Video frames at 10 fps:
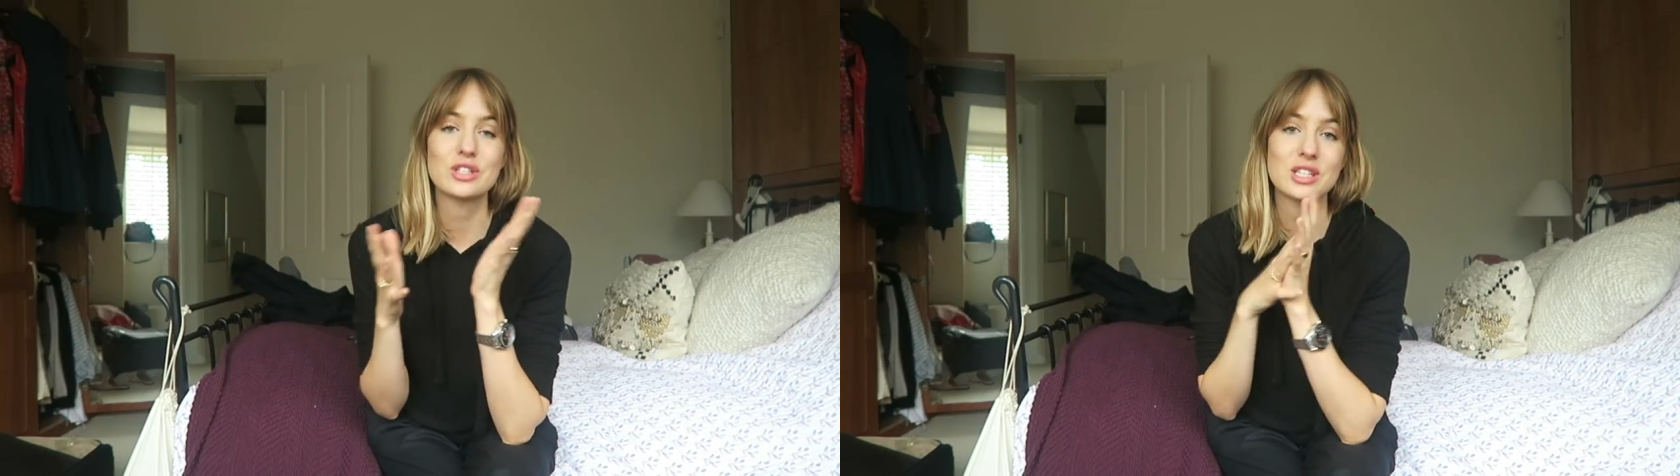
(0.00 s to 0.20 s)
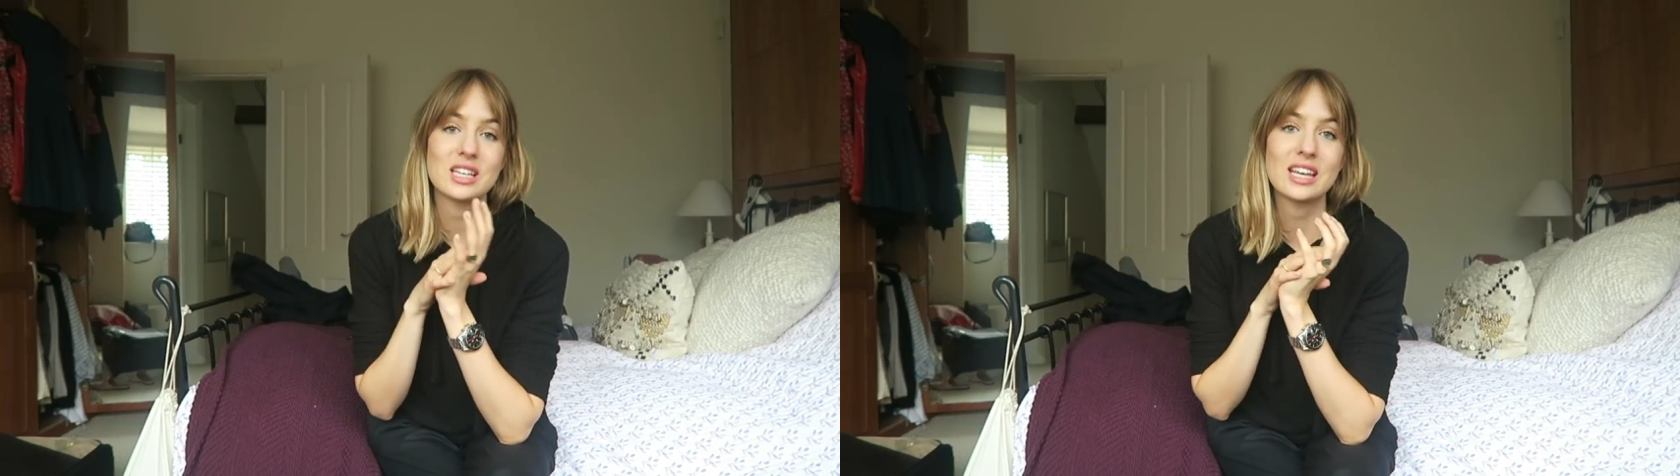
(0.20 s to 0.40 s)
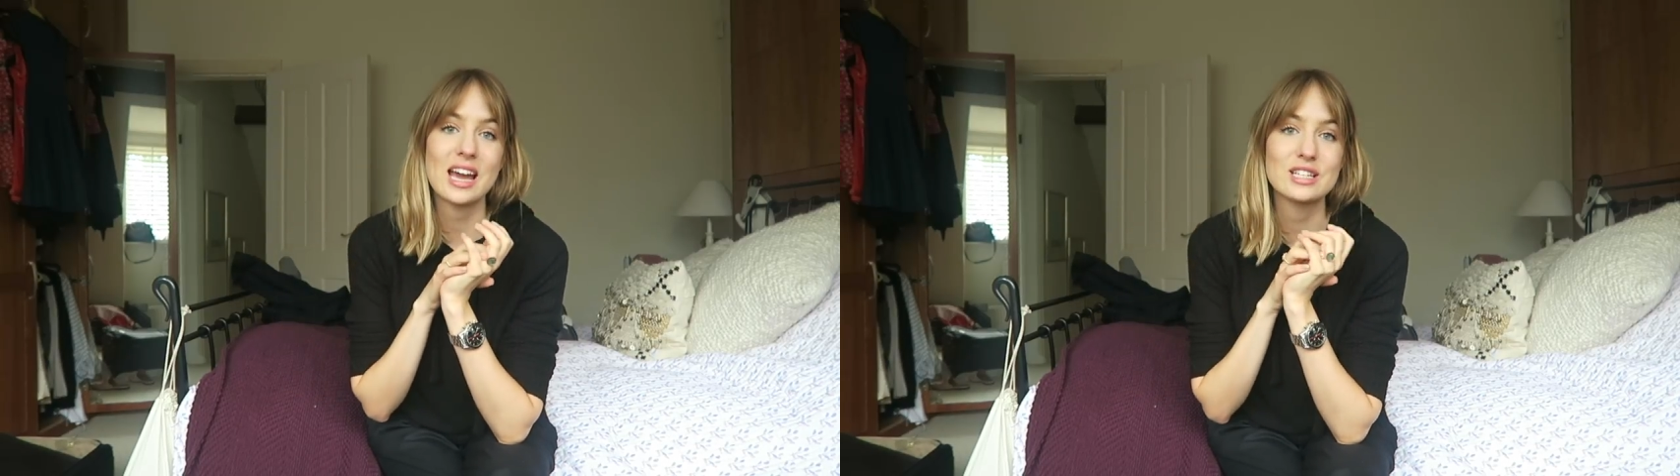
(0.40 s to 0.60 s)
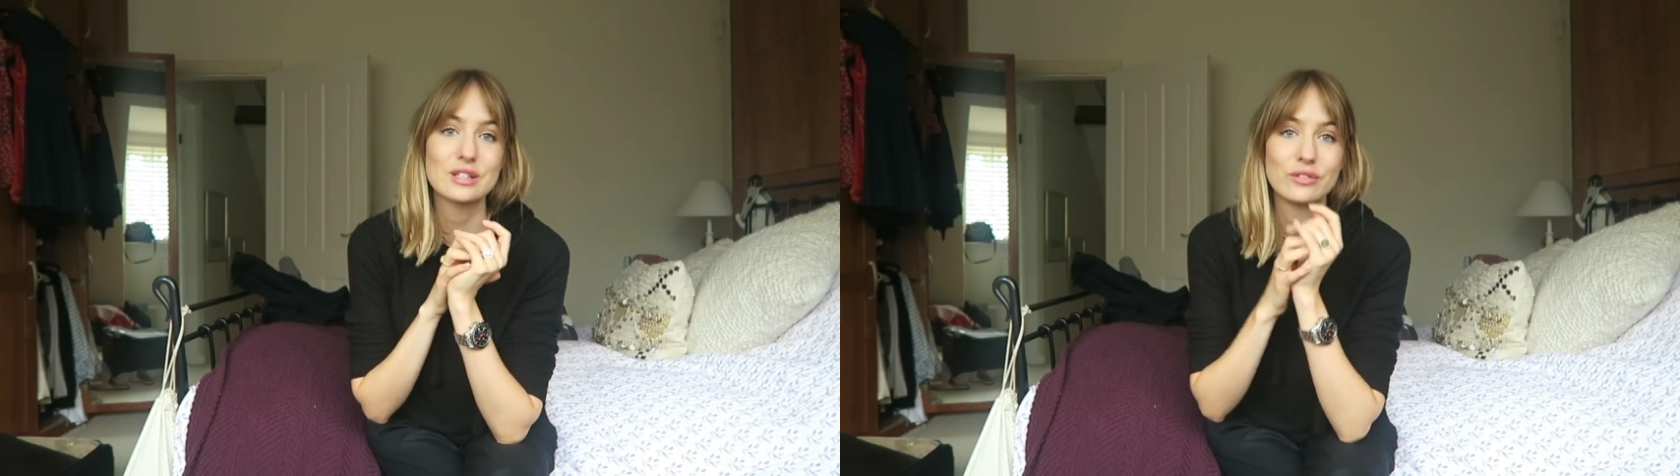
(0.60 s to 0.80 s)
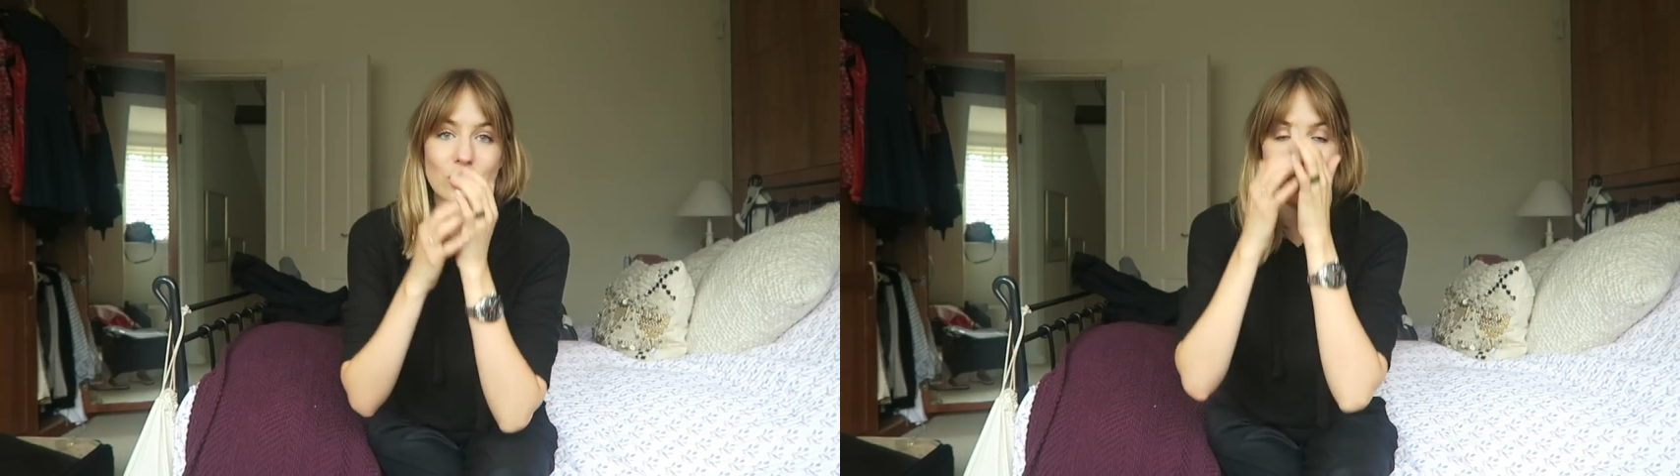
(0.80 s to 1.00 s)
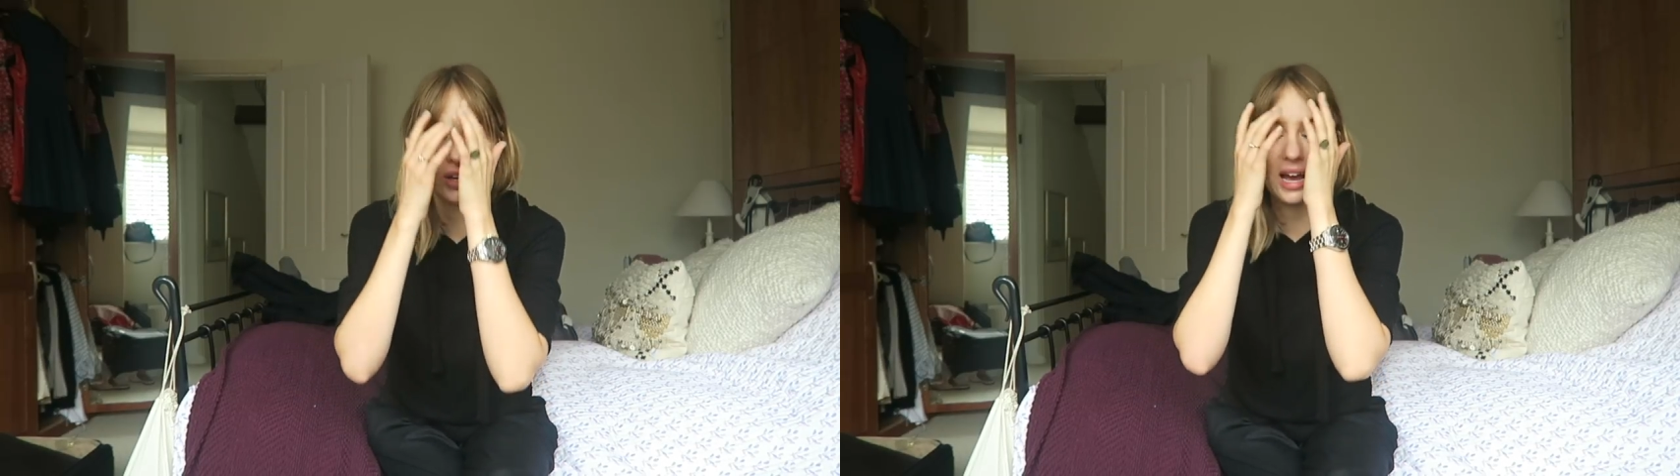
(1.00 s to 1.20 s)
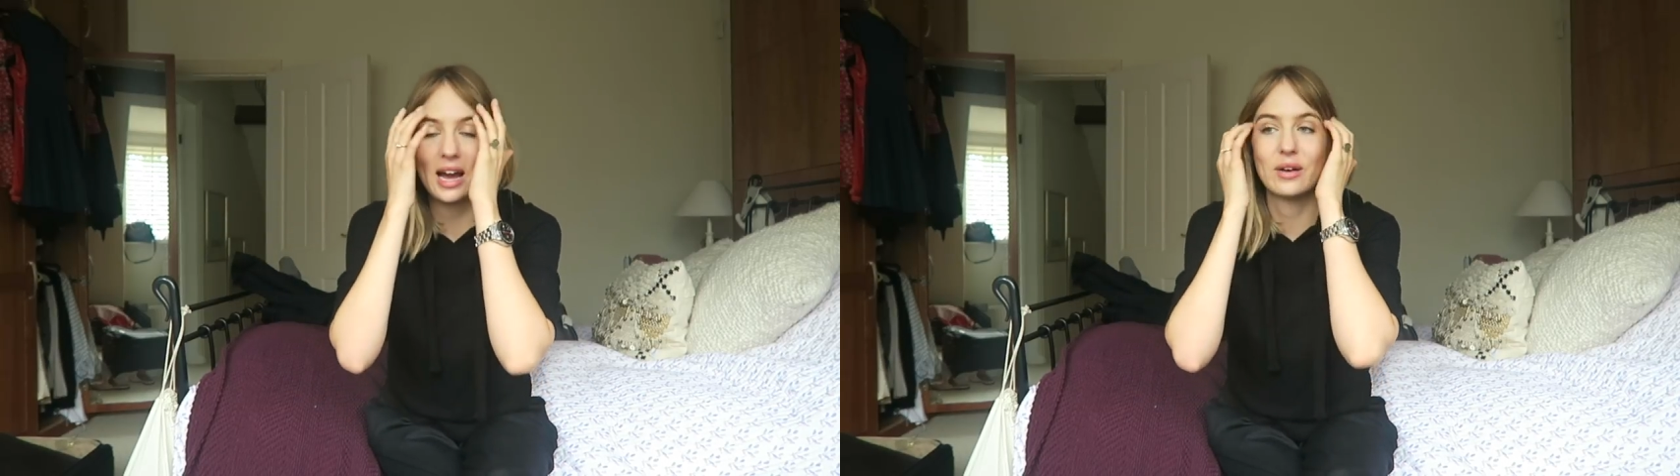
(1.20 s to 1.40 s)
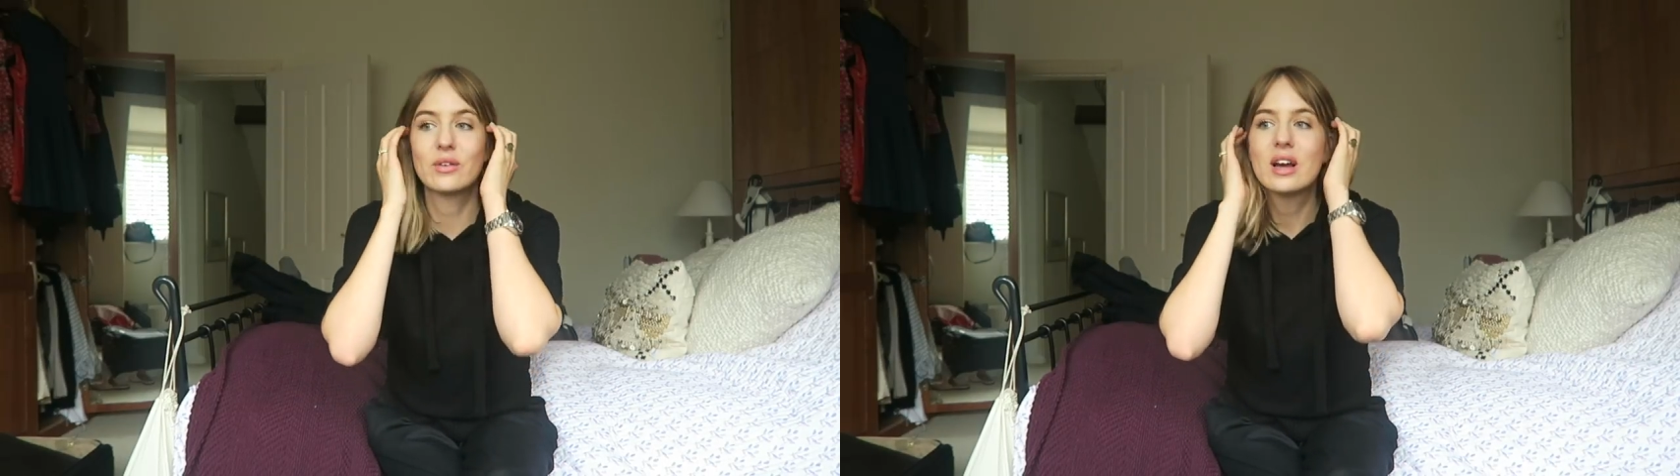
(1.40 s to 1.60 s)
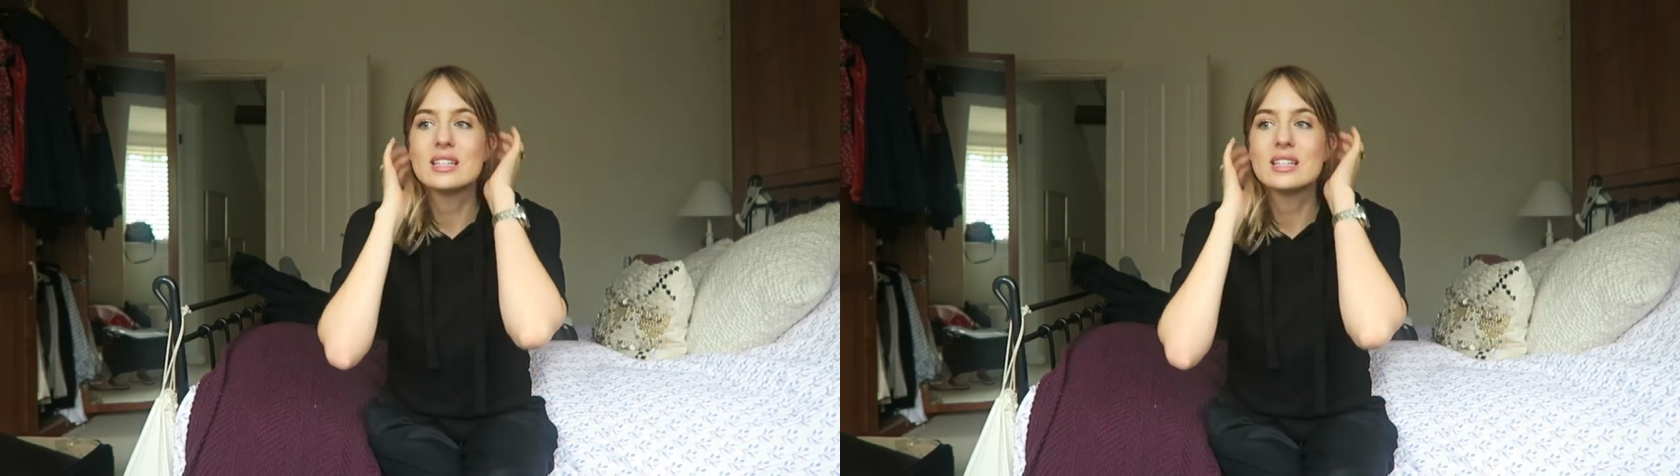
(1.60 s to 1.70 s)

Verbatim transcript: just gonna get into the vlog now